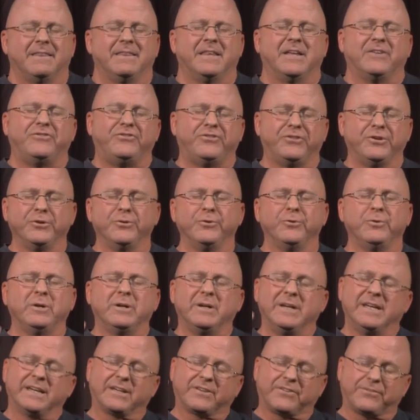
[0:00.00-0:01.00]
that
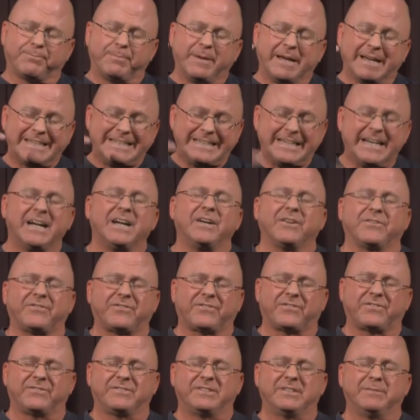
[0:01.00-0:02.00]
you expect
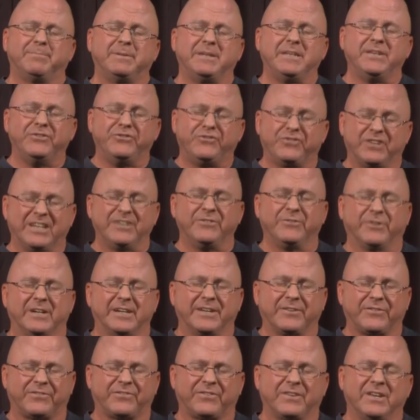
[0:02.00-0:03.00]
us to be
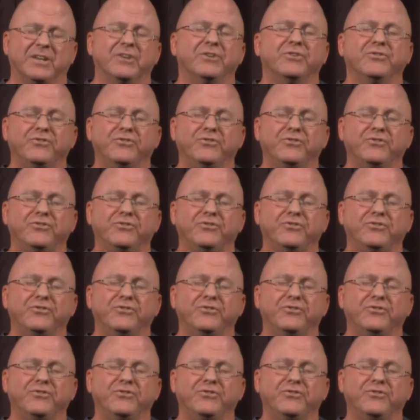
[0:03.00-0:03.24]
generous